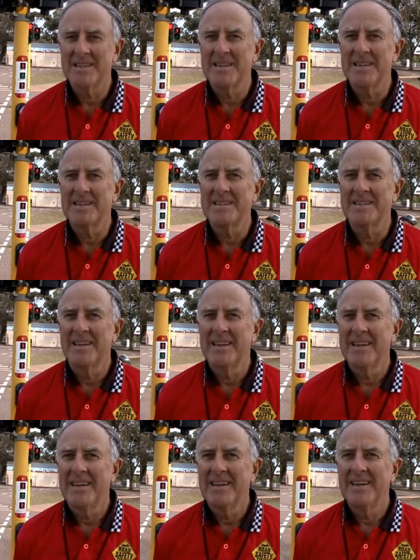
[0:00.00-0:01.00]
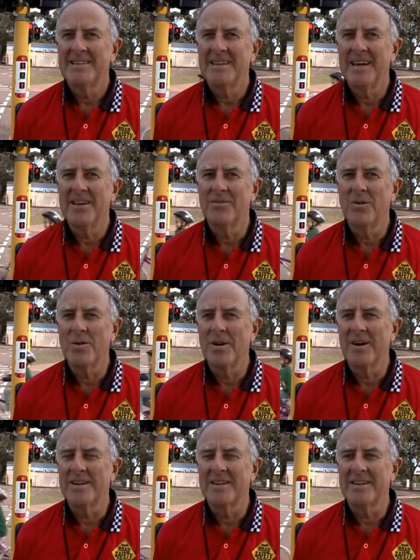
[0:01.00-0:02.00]
Yes. Yeah. Yes, you had a
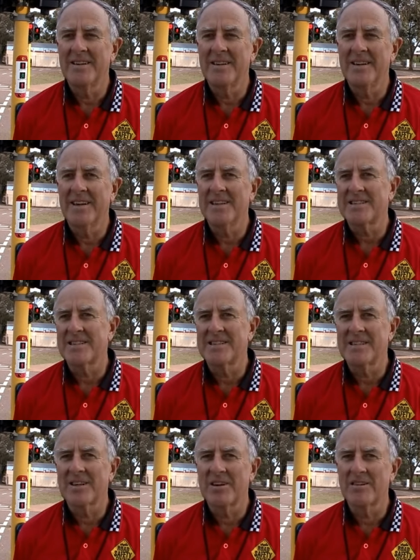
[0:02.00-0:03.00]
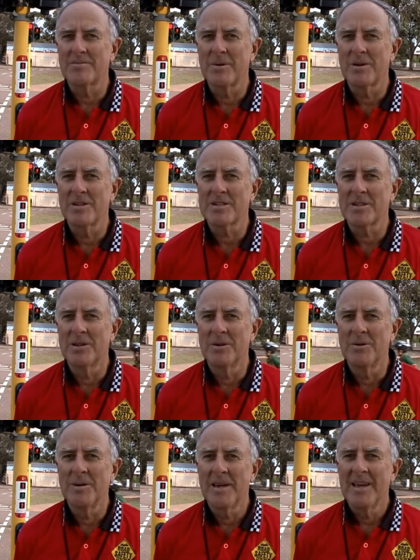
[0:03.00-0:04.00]
fortnight to do your lessons at correspondence
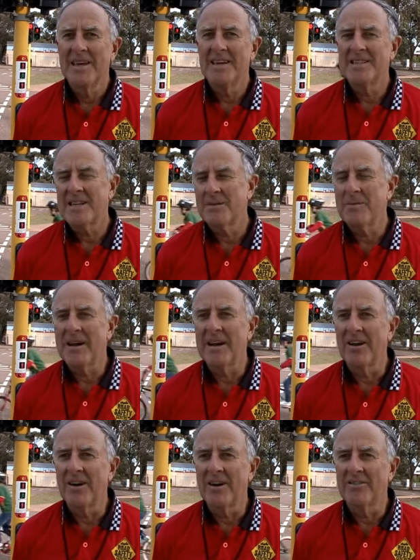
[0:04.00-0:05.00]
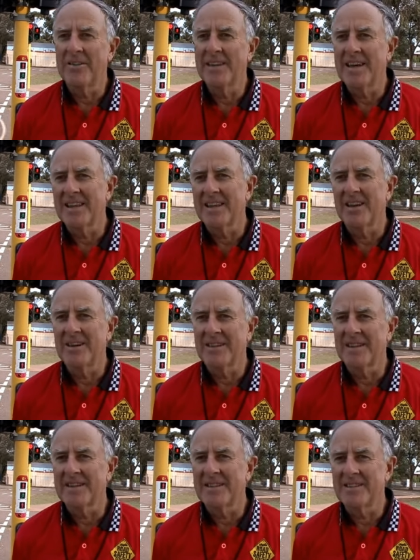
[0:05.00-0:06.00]
school. You'd send one lot off, and the other lot
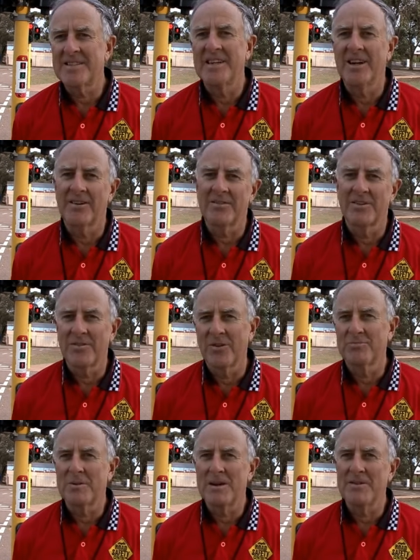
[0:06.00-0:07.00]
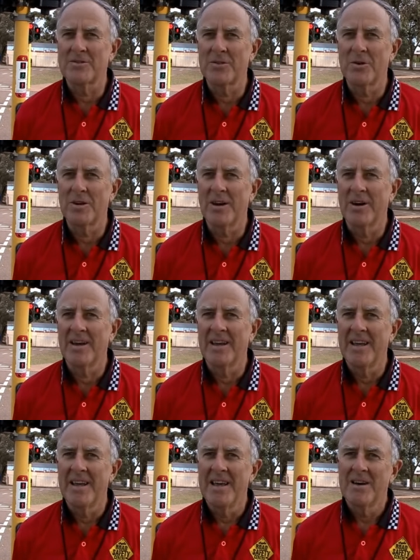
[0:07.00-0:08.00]
that you'd send off the previous fortnight
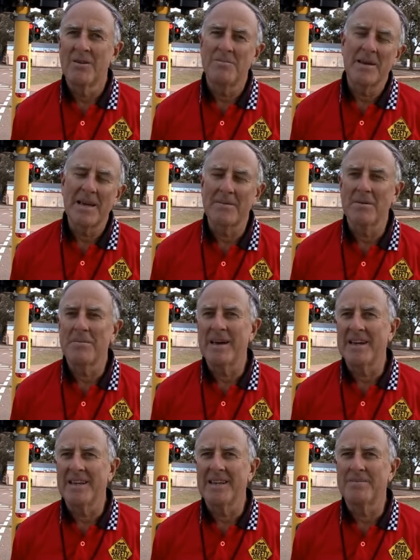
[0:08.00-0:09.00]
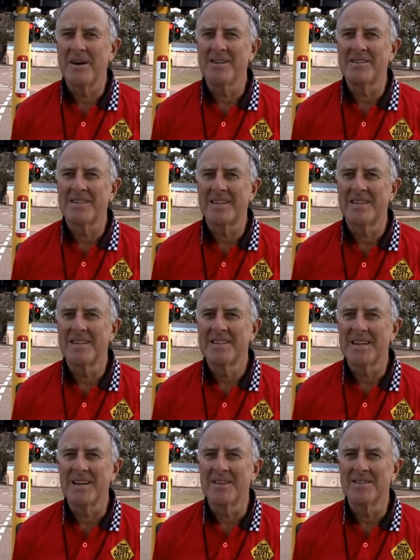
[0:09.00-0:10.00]
would be coming back in the post.
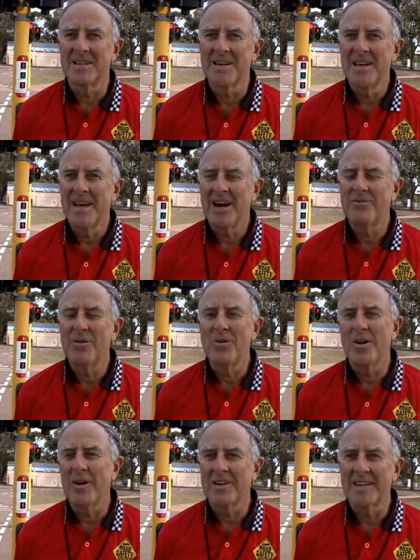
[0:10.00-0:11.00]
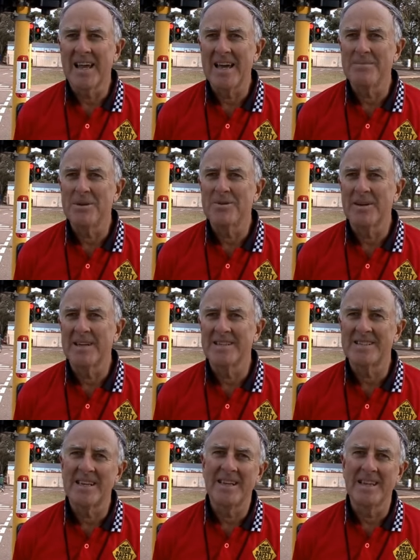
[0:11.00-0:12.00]
So there was a, a fortnight delay between
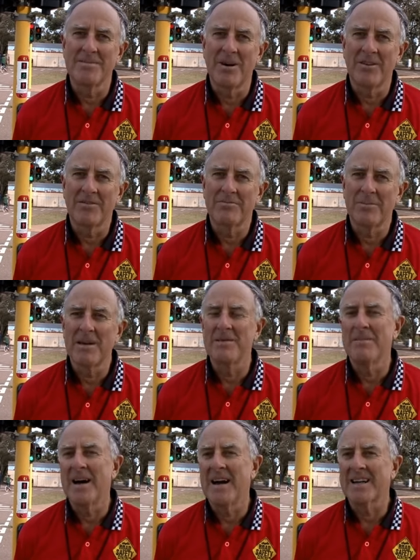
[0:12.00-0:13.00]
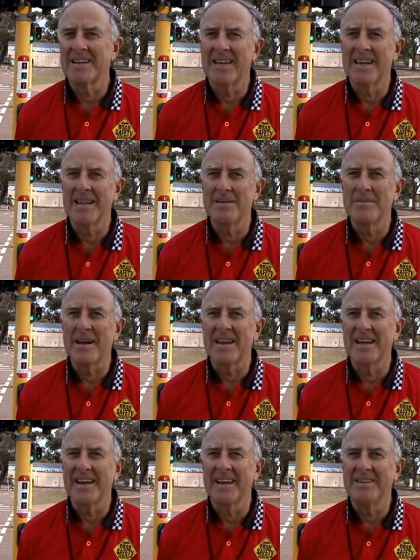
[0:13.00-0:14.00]
sending them off, being marked, and getting them back
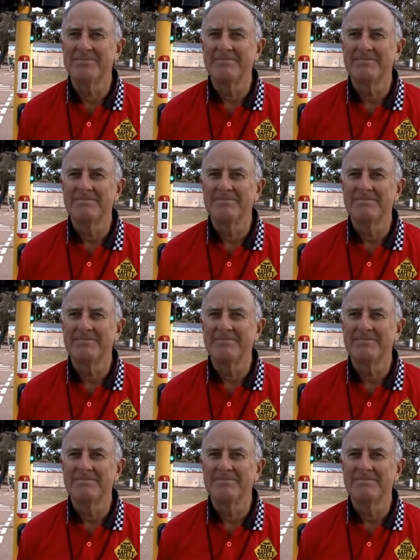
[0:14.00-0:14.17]
again.